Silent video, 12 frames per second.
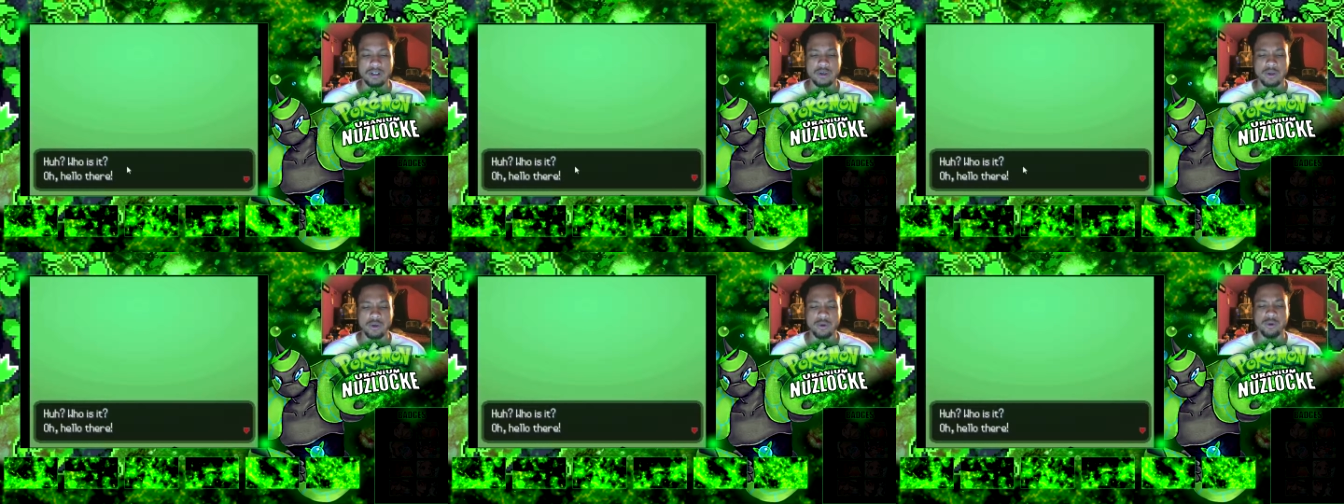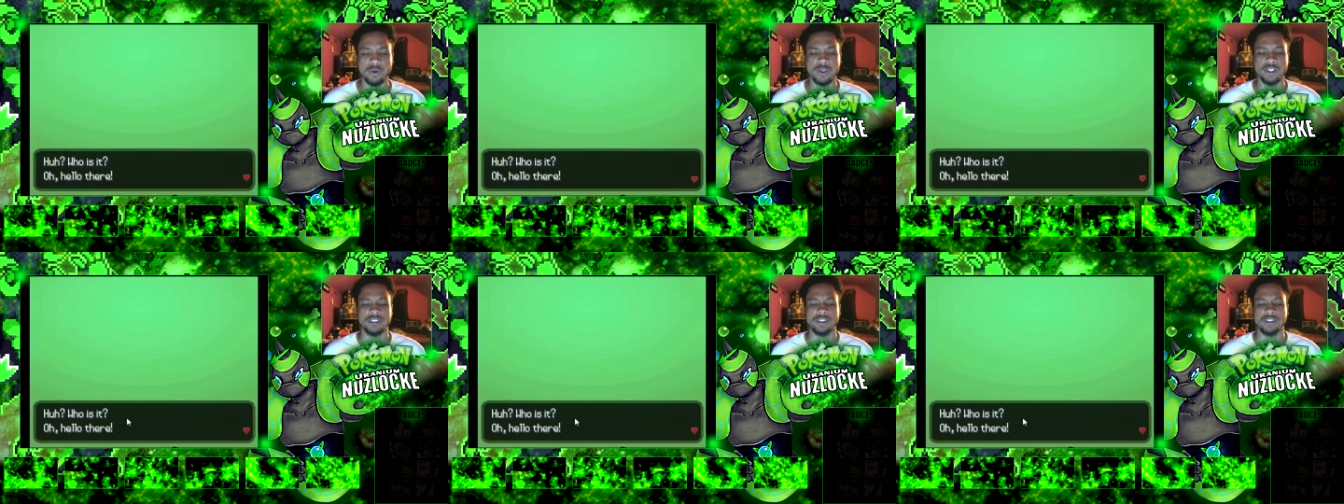Who
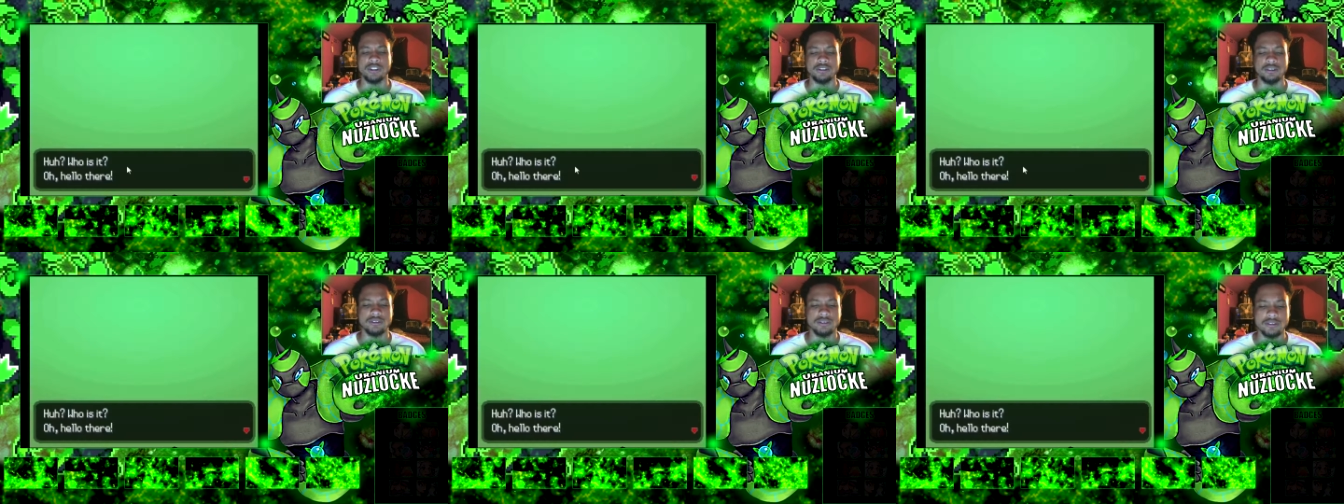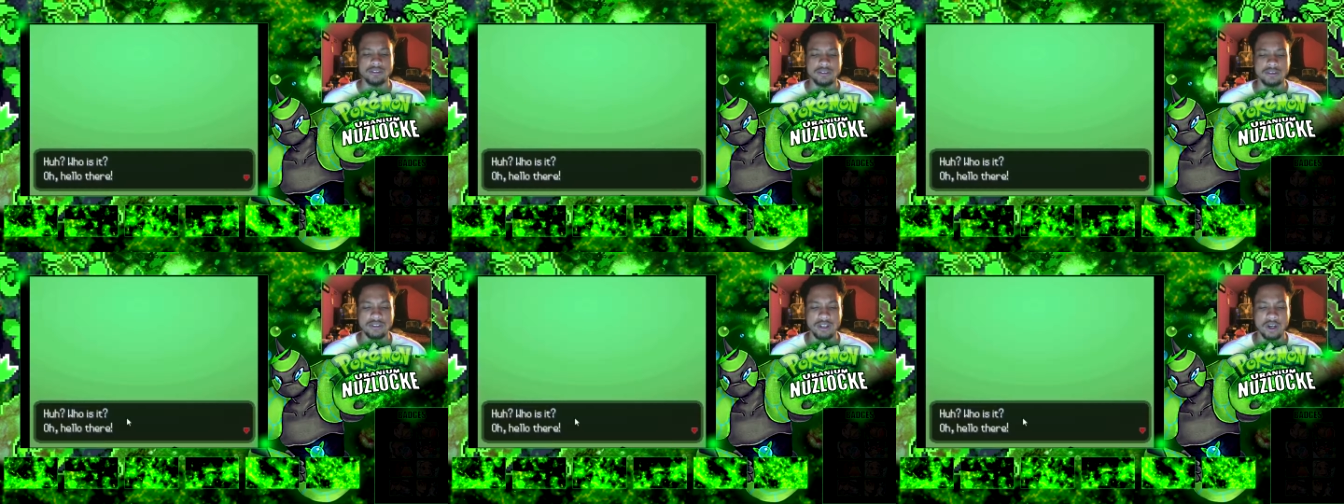is it?
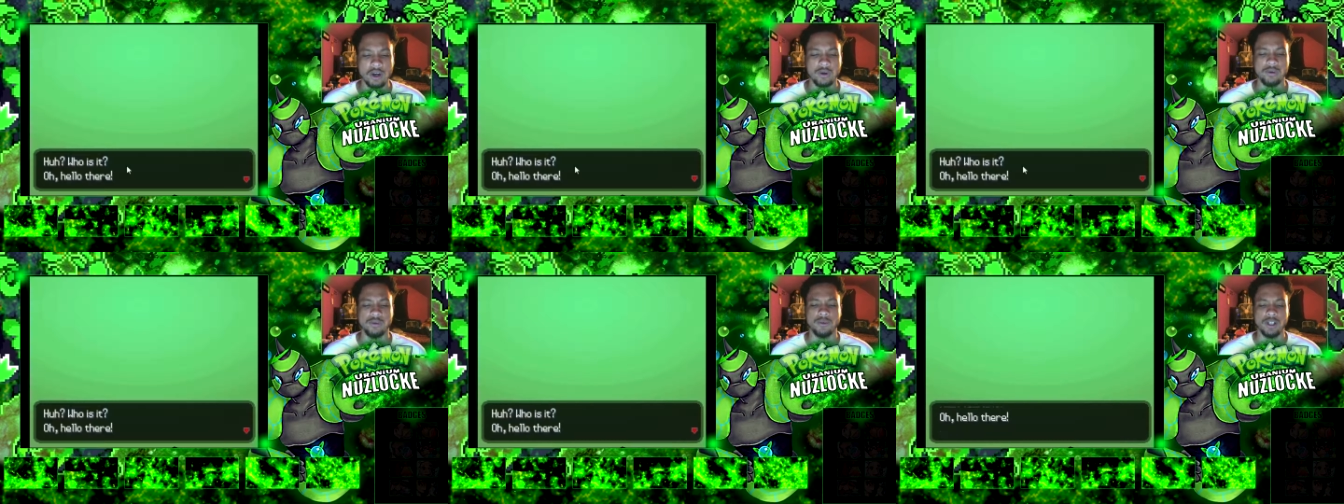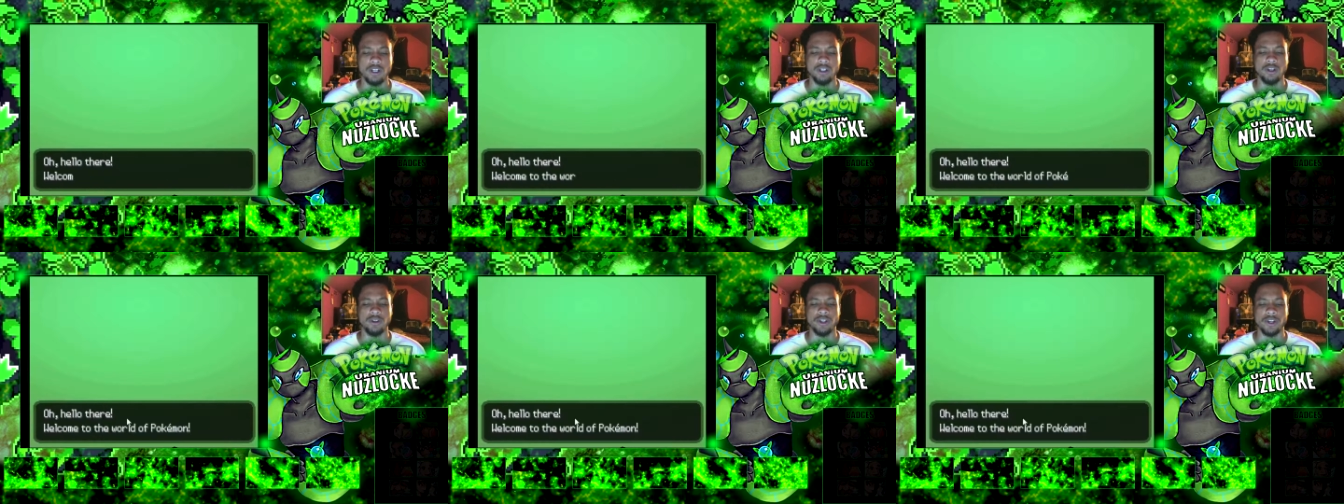Oh,
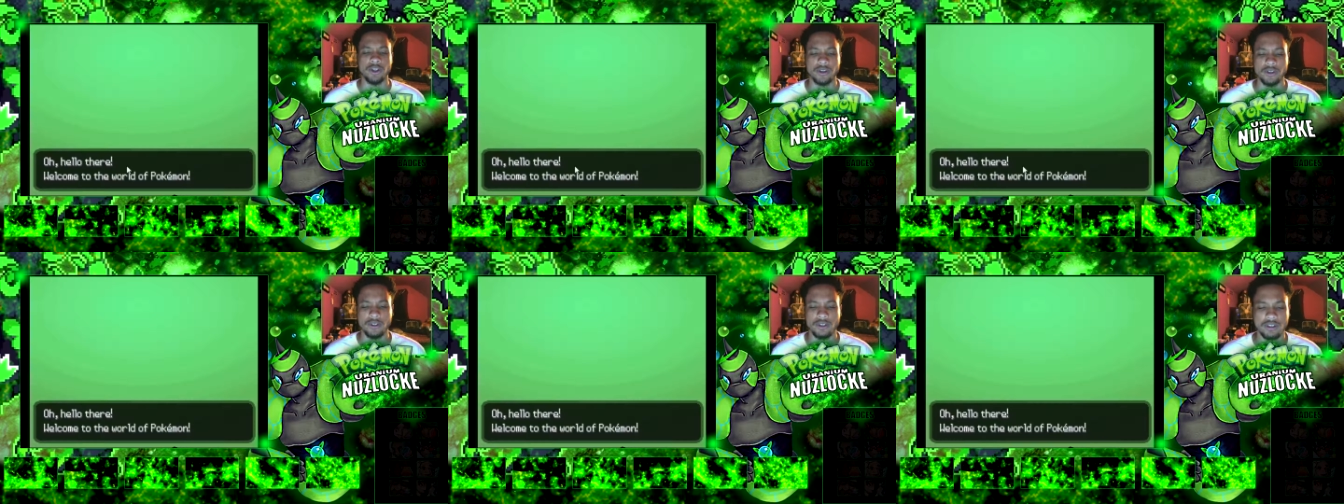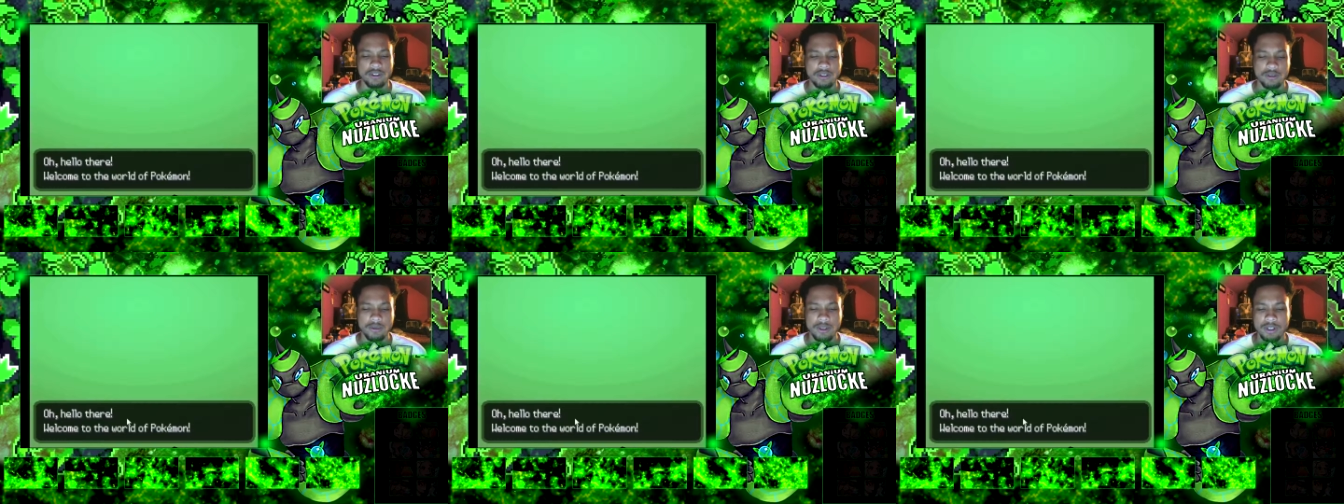hello there.
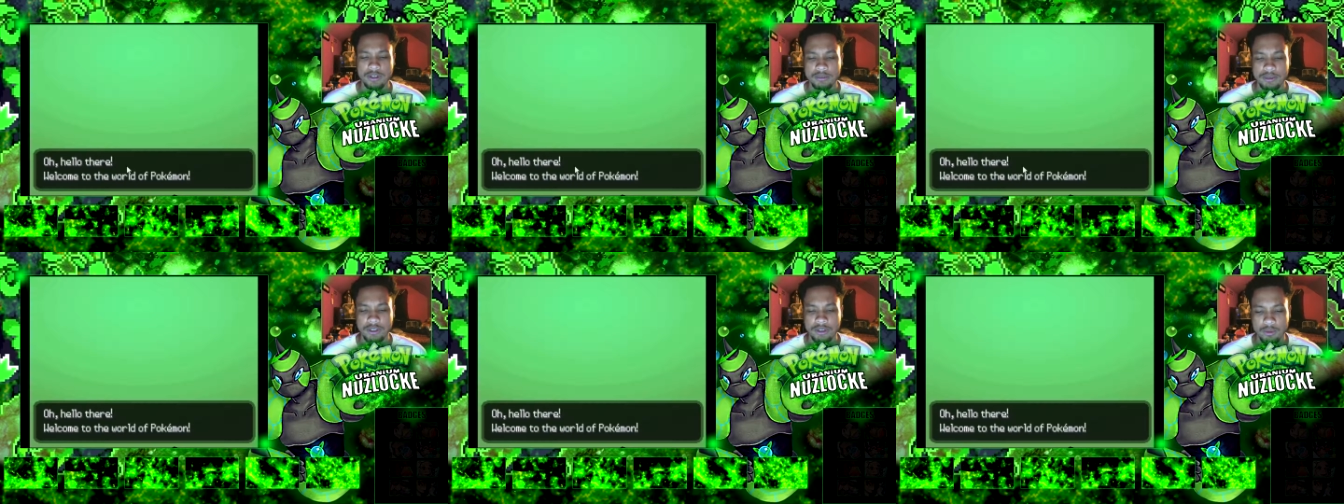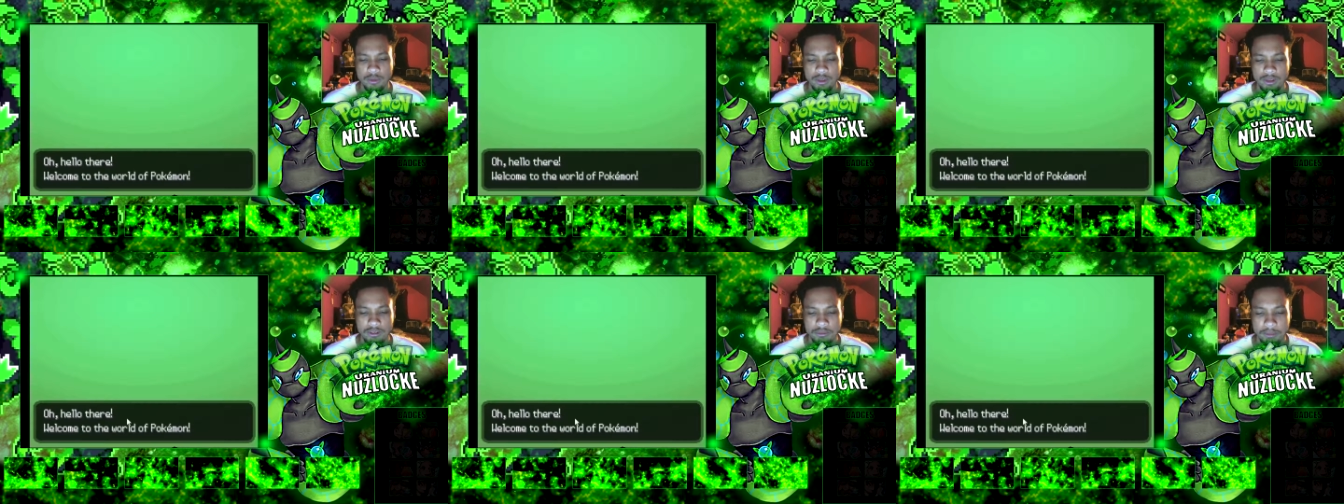Welcome to the
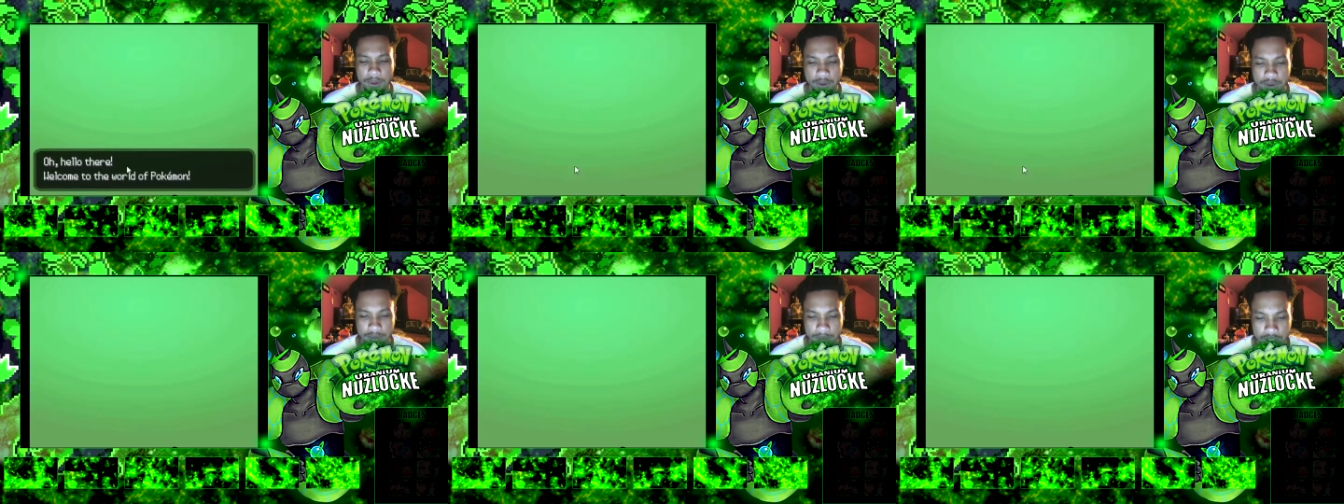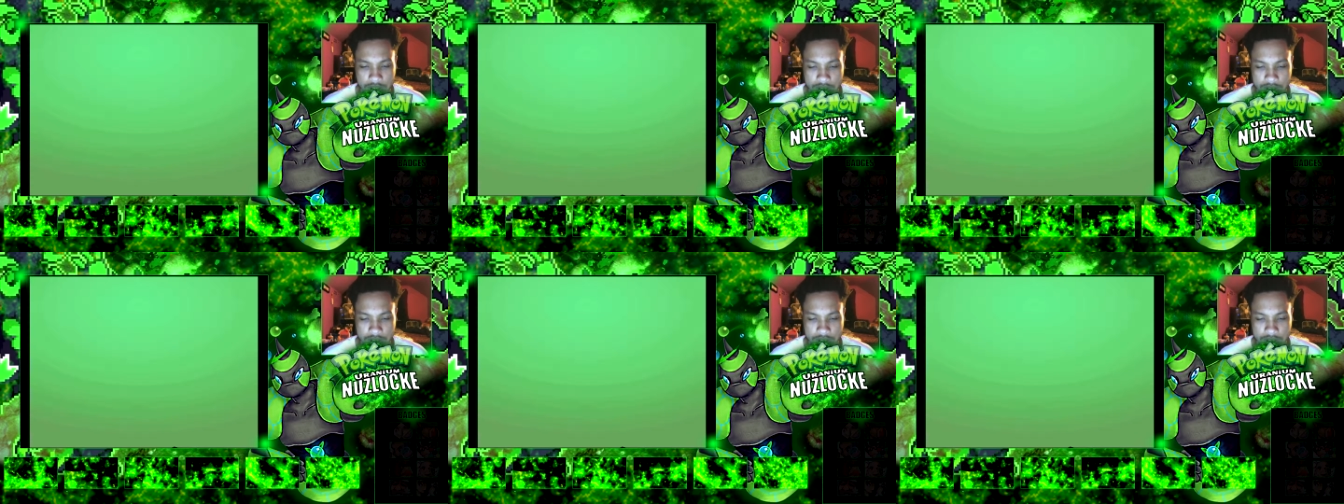world of Pokemon.